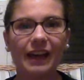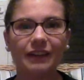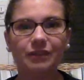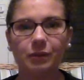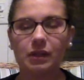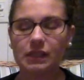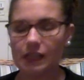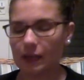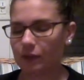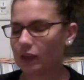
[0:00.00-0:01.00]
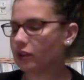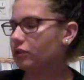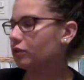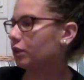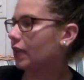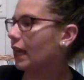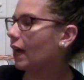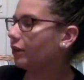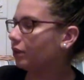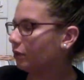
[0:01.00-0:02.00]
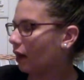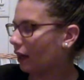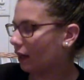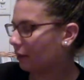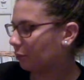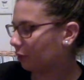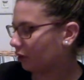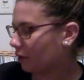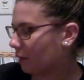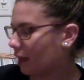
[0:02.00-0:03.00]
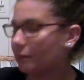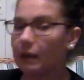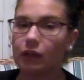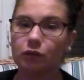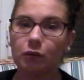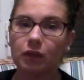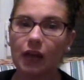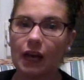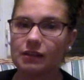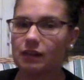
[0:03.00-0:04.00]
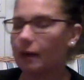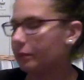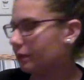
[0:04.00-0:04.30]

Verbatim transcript: everyone, today I'm reading the story How Do You Hug a Porcupine by Laurie Isop.